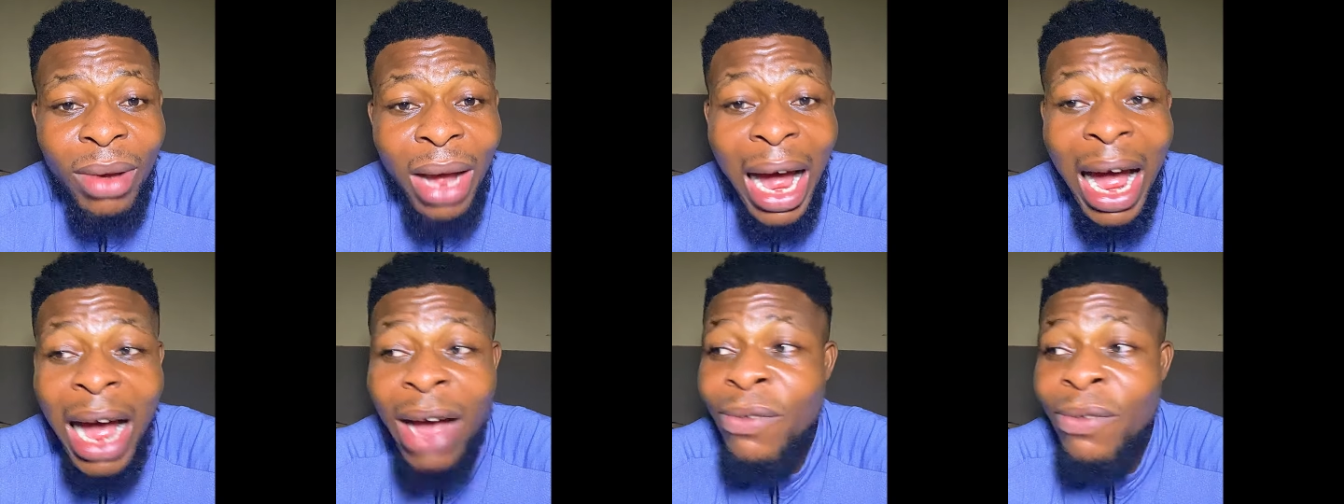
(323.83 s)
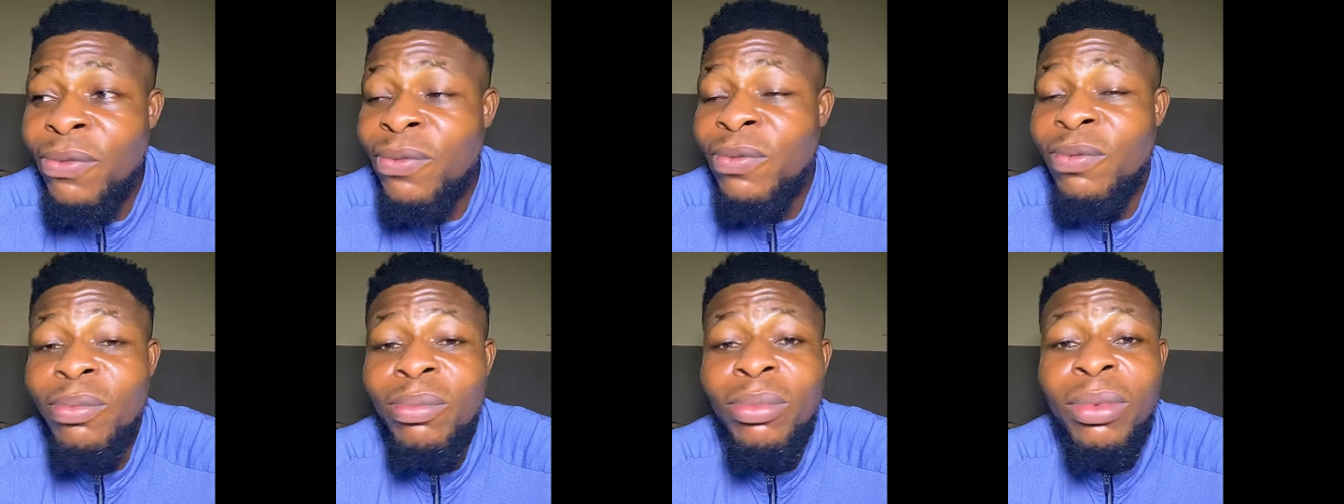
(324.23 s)

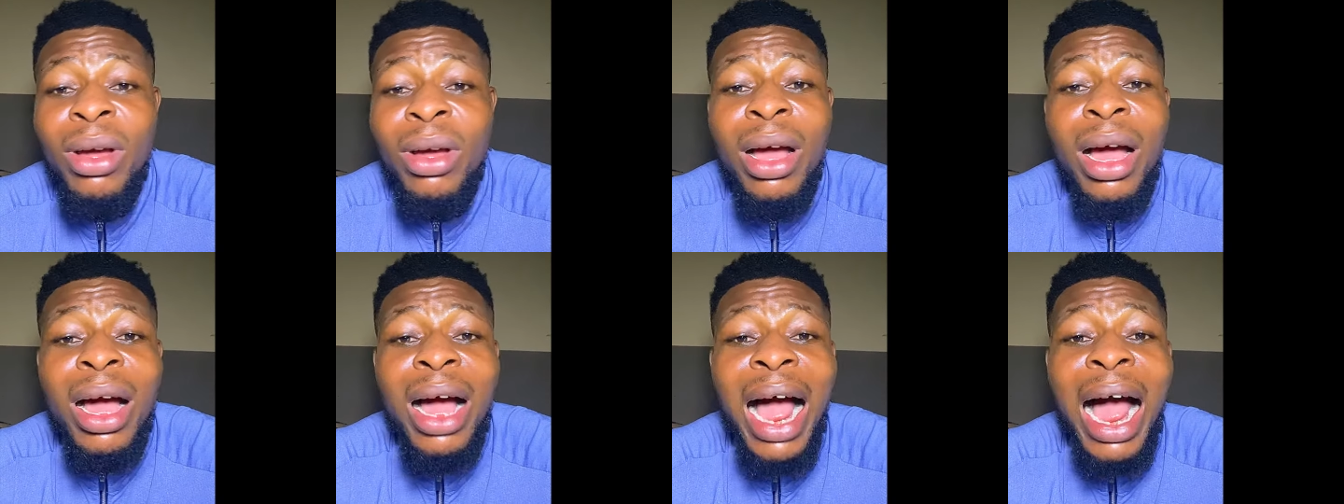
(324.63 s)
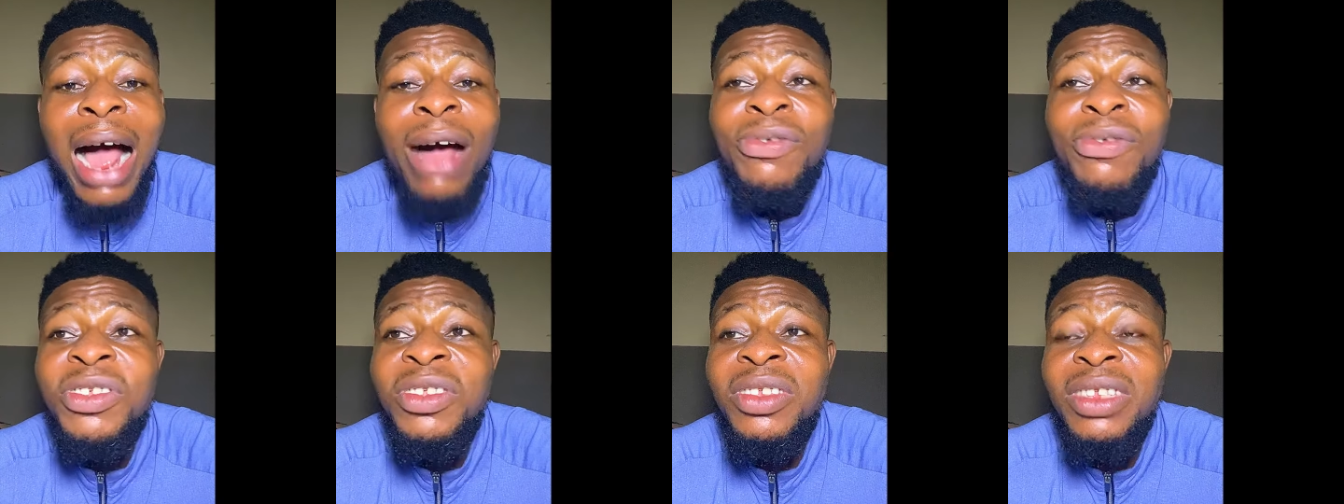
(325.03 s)
I've,
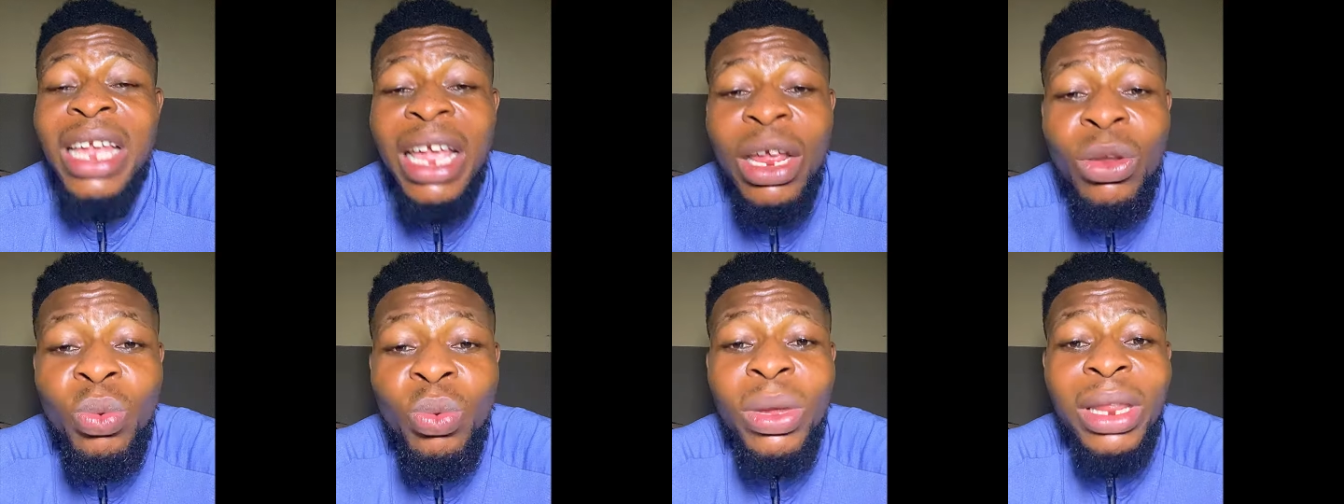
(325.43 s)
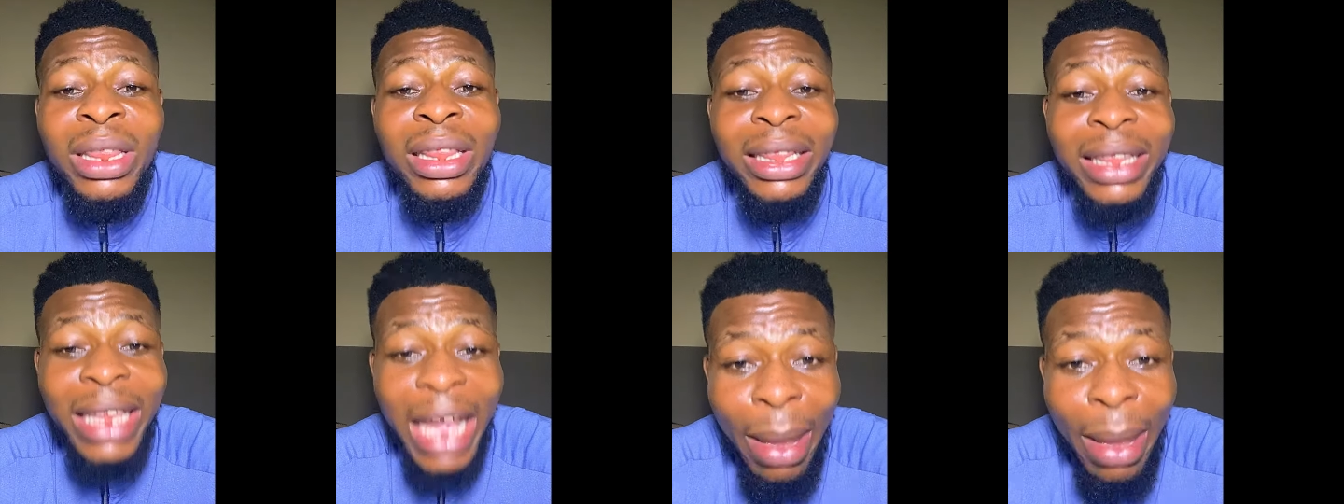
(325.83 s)
I've stayed
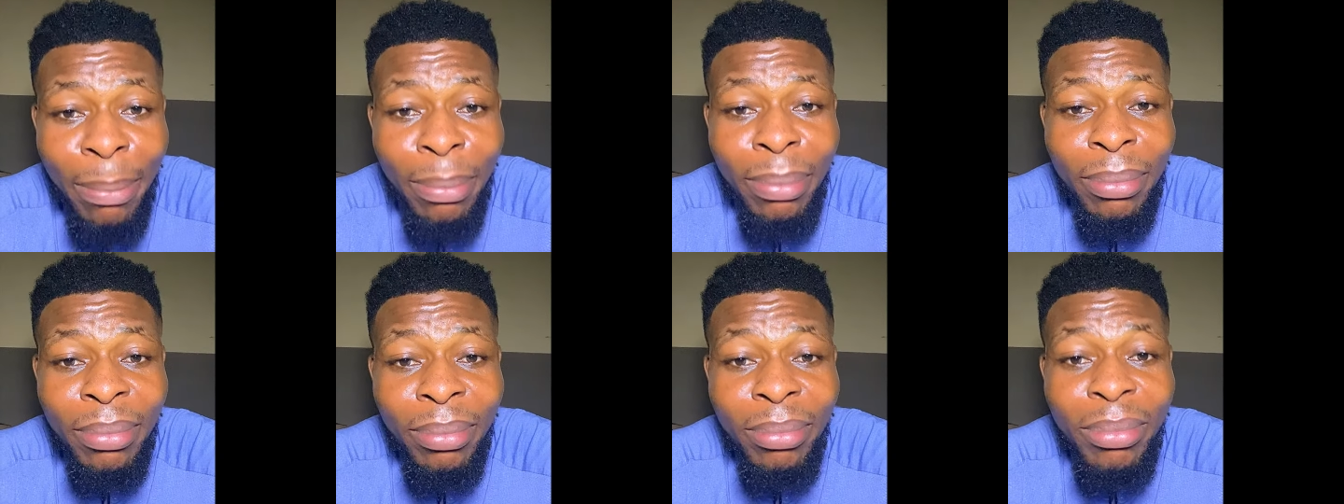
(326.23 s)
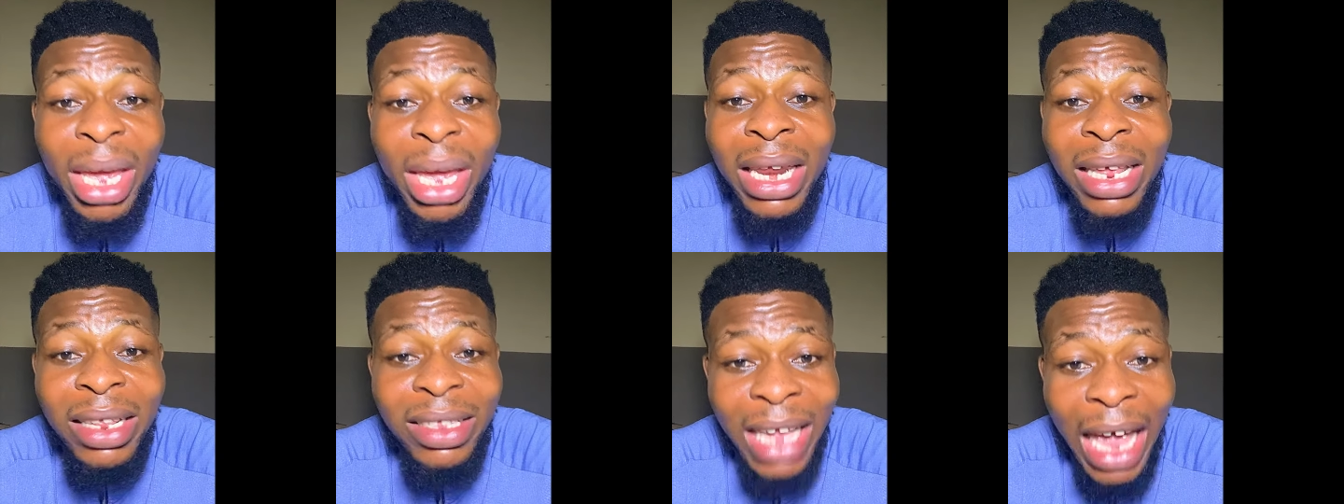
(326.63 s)
with them
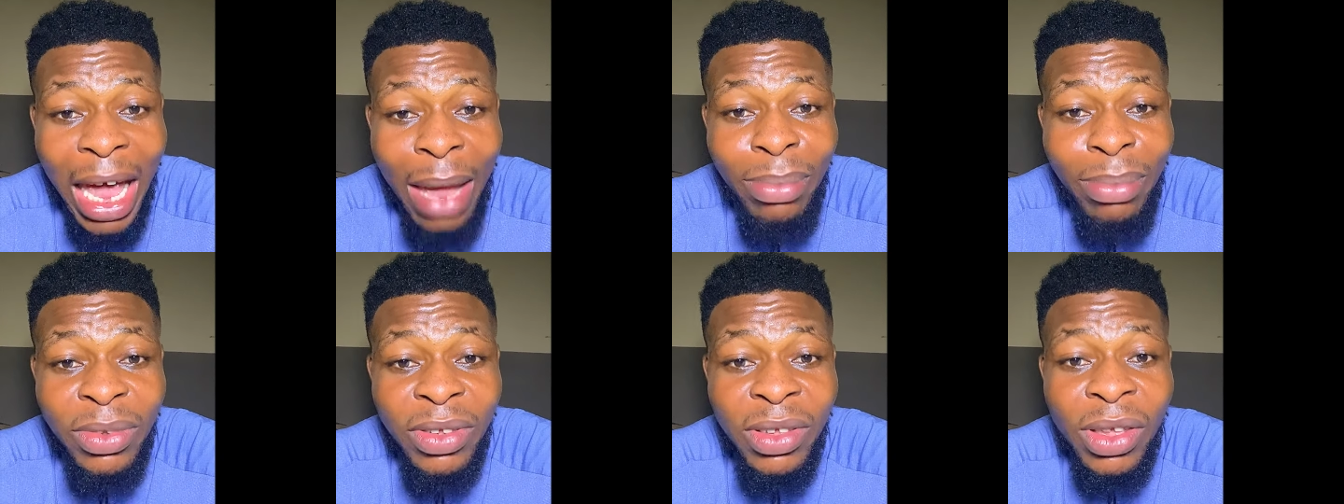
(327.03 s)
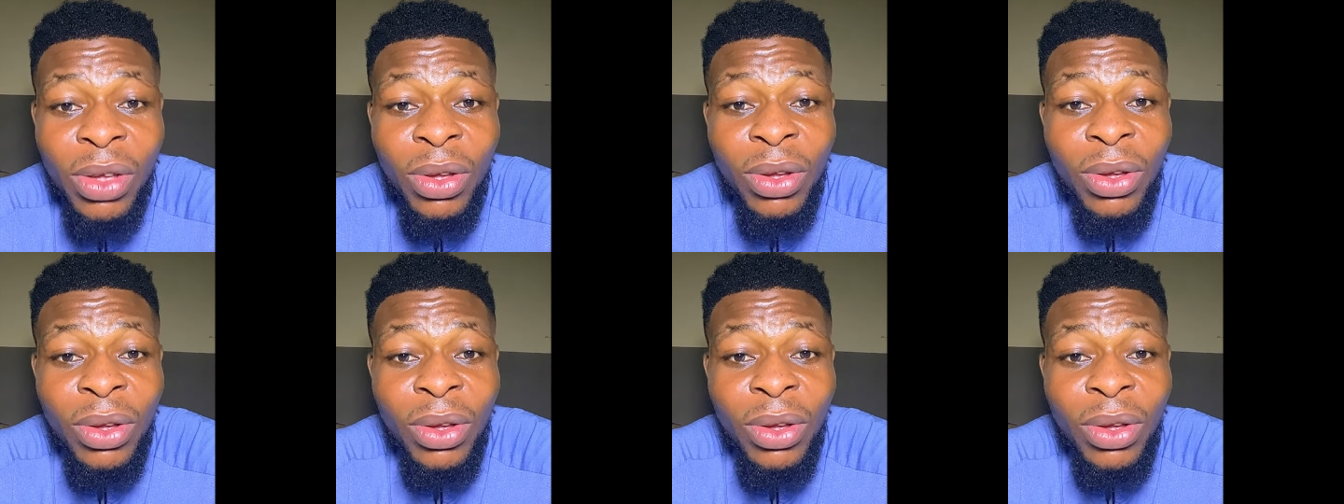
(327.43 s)
many times